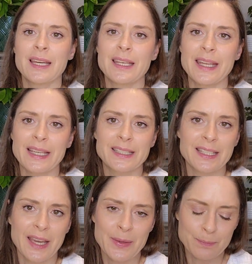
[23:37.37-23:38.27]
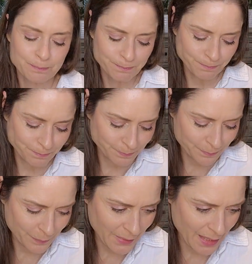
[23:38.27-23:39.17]
next time.
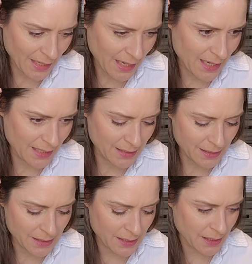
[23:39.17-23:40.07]
And